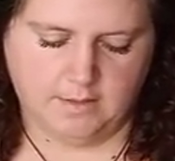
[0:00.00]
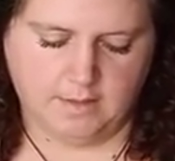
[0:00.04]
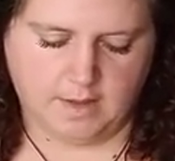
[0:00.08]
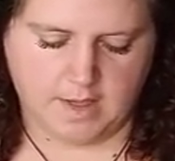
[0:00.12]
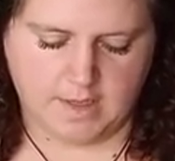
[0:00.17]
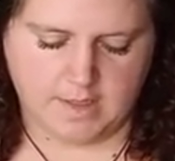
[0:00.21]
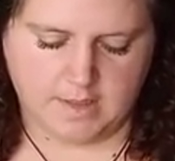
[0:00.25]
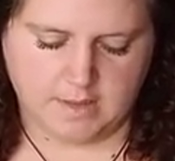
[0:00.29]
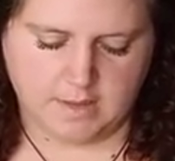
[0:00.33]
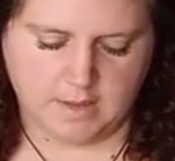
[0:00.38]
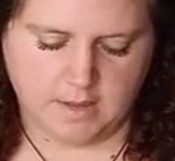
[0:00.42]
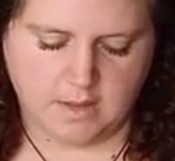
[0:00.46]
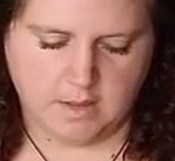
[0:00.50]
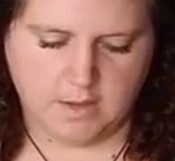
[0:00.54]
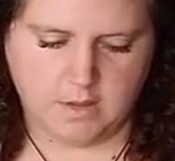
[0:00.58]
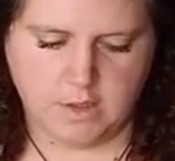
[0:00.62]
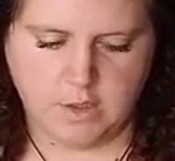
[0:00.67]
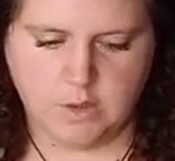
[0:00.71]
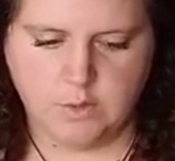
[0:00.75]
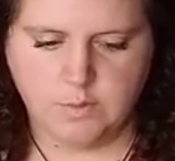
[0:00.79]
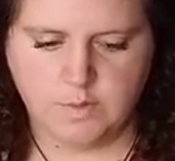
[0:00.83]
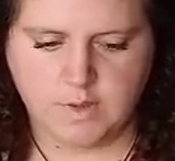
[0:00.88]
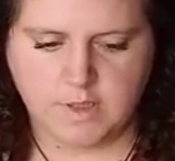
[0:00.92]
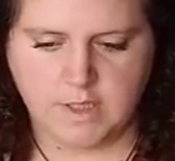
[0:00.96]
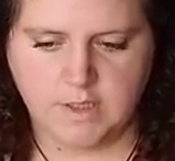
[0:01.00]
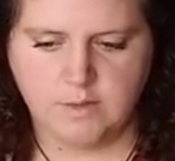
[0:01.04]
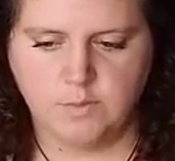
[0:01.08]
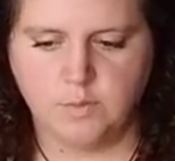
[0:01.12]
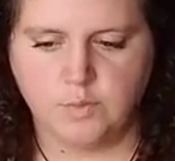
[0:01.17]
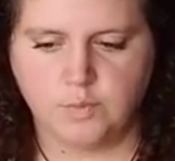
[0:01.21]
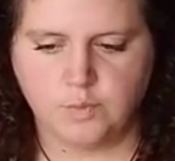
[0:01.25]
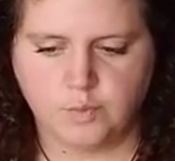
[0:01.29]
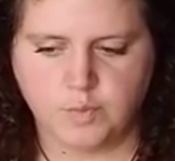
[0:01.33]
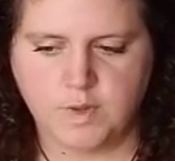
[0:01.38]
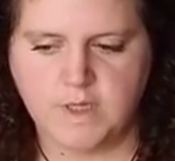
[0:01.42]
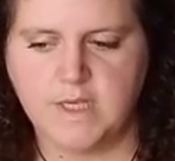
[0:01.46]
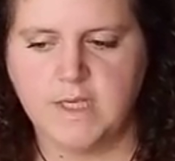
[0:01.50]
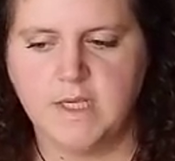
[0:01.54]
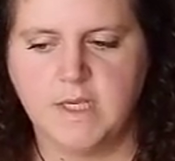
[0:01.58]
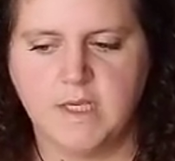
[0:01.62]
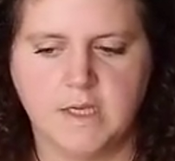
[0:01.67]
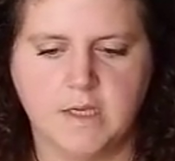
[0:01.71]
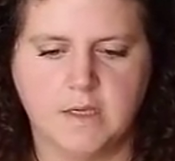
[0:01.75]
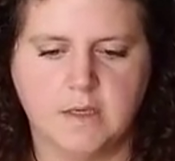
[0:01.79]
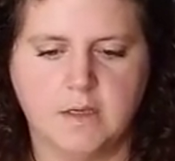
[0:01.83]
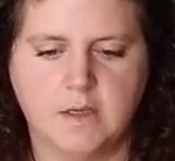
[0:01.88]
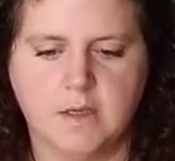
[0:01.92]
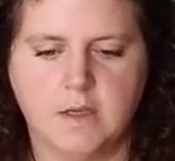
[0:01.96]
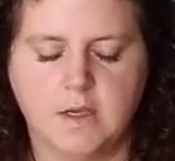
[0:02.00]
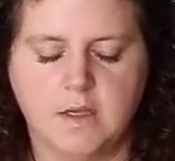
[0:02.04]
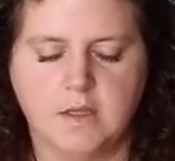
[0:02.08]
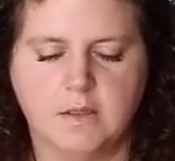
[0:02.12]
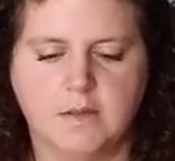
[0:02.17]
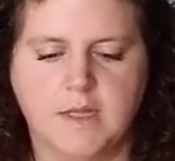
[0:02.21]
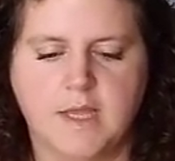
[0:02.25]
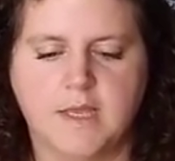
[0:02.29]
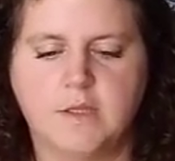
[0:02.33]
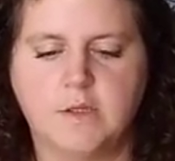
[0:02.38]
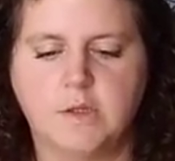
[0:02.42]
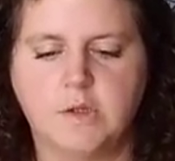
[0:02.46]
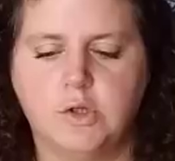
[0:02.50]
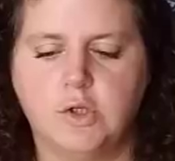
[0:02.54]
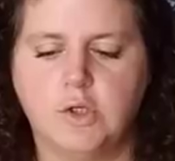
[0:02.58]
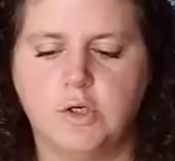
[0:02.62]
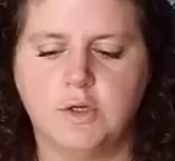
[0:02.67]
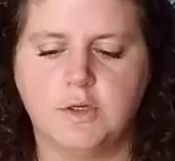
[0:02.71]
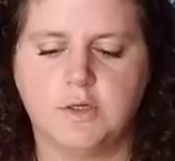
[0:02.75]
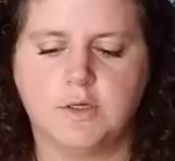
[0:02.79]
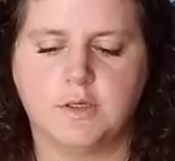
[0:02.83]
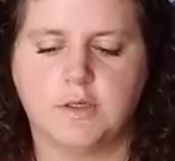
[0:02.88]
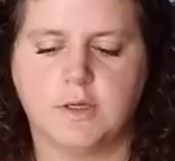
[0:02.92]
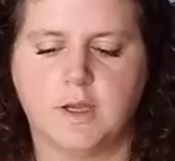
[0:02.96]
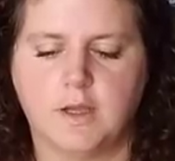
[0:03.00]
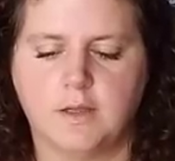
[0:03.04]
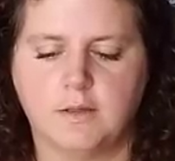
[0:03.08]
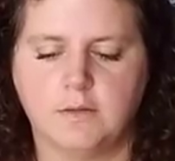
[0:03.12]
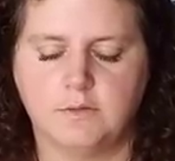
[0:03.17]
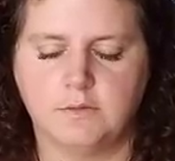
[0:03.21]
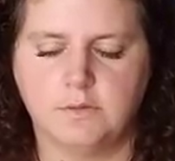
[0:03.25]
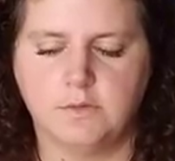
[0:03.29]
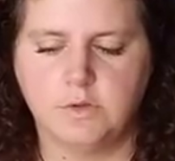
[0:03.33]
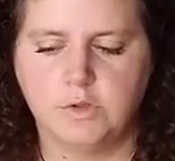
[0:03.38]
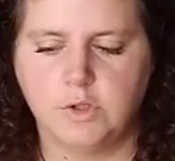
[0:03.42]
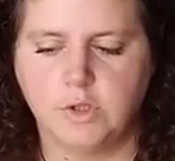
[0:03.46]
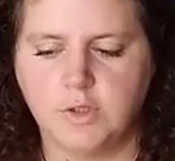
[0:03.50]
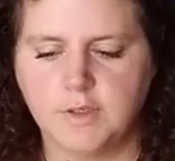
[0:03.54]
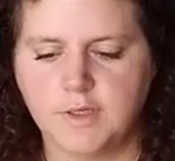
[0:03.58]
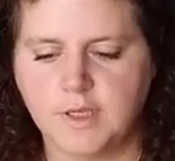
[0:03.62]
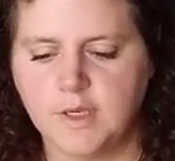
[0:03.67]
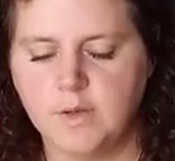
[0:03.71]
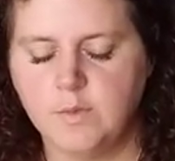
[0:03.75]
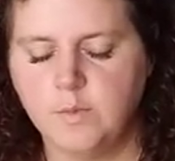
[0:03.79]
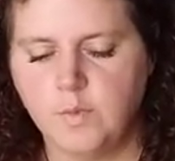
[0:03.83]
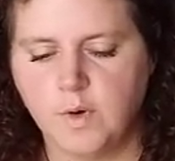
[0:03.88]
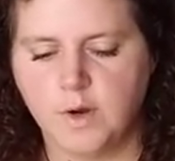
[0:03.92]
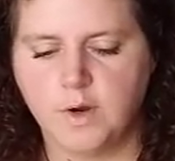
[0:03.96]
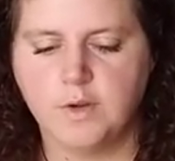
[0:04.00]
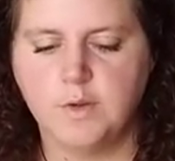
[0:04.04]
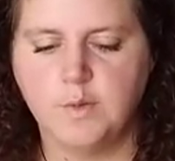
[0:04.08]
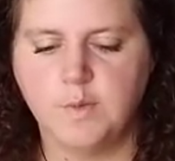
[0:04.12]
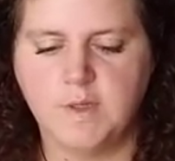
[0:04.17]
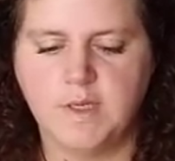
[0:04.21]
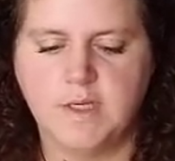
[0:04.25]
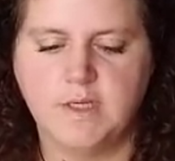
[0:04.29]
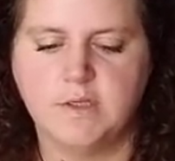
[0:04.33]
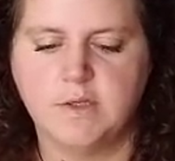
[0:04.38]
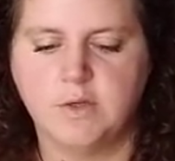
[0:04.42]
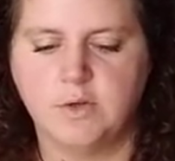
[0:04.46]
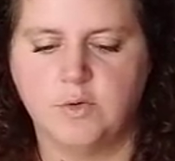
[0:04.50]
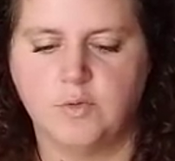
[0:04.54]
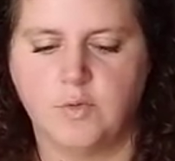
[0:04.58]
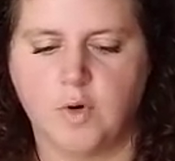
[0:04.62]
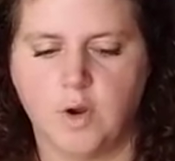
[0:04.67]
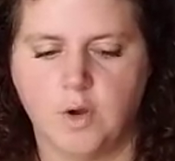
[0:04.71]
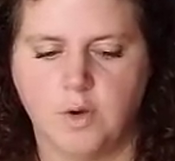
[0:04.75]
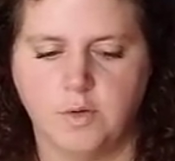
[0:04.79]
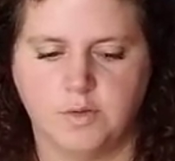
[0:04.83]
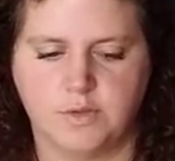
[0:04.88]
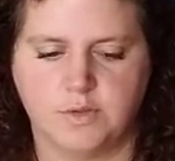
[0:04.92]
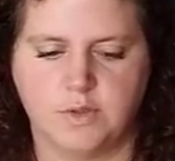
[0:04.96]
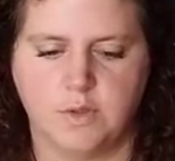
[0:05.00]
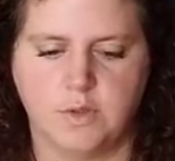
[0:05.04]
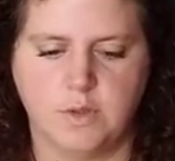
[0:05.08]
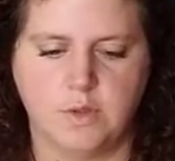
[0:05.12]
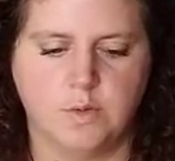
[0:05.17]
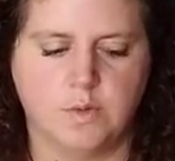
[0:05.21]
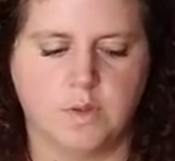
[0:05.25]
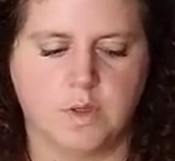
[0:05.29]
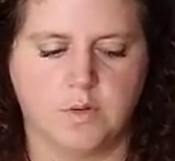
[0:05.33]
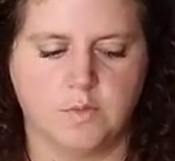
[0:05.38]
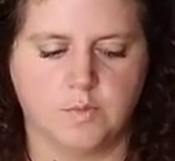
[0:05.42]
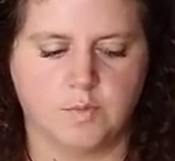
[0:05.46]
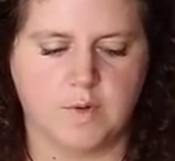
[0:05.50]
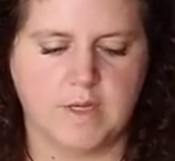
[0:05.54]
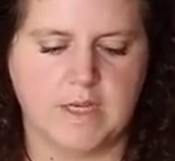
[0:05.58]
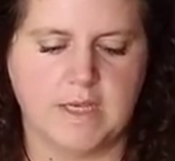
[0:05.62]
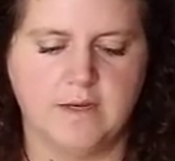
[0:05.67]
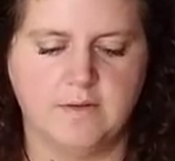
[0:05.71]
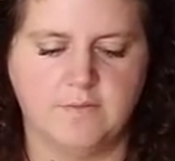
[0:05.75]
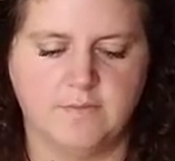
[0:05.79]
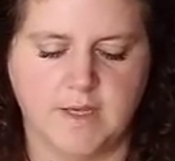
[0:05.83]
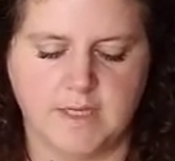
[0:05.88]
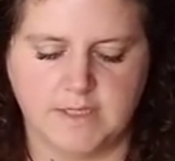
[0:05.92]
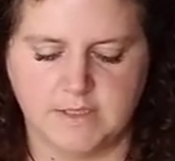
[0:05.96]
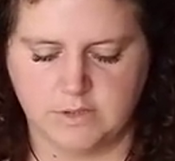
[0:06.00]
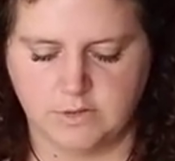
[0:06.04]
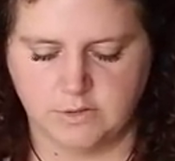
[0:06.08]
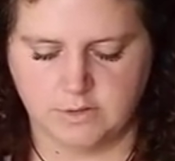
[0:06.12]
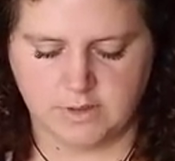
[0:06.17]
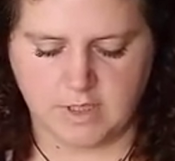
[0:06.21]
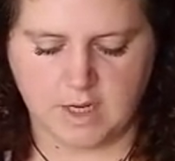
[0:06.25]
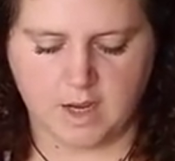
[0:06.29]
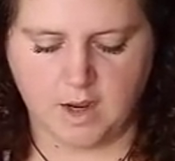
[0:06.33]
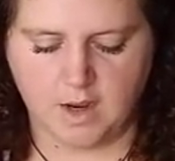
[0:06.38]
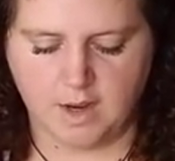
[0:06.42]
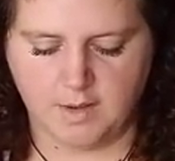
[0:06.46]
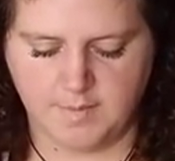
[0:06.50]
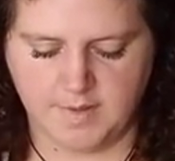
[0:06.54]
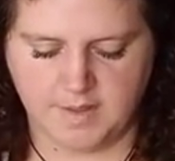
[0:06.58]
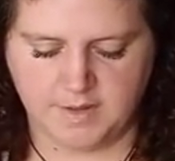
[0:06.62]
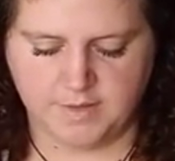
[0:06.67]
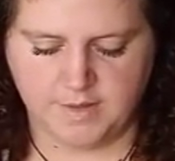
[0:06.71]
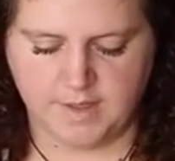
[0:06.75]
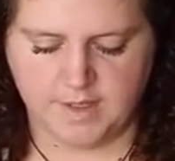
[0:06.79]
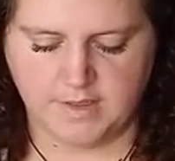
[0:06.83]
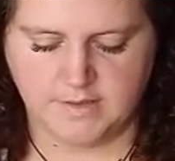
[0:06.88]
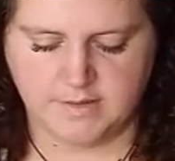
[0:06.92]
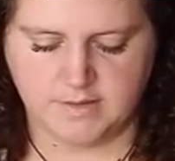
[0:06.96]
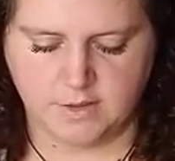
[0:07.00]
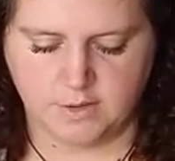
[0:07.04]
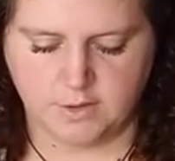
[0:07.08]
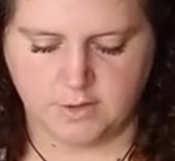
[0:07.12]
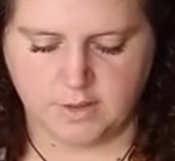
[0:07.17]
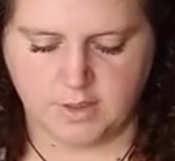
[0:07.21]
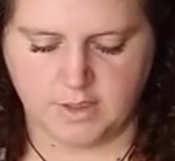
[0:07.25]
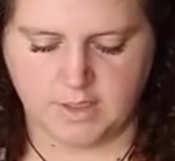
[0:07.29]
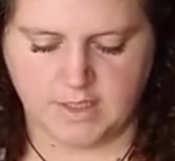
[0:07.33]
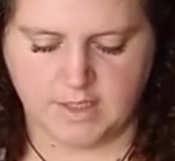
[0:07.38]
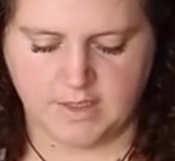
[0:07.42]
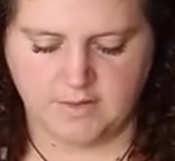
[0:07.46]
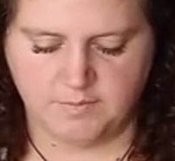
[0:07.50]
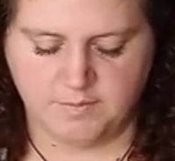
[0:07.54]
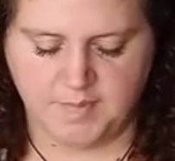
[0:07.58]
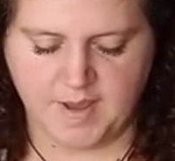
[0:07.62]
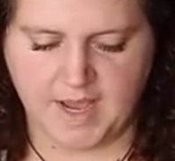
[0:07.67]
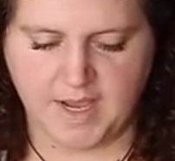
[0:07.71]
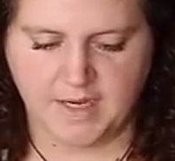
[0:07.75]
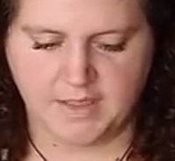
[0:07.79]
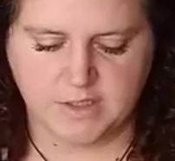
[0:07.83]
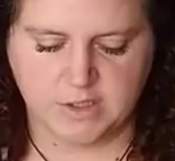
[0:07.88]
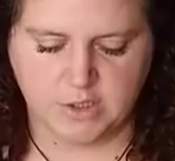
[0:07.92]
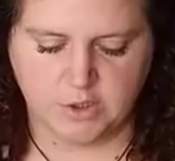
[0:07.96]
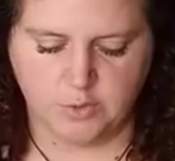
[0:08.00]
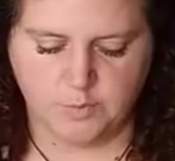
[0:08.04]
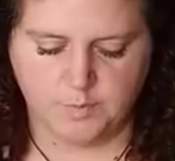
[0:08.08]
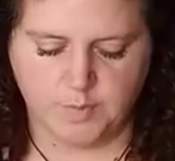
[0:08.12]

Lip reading: Like, you can look at where you need to grow so you can reinvest your time in things that are going to give back to you.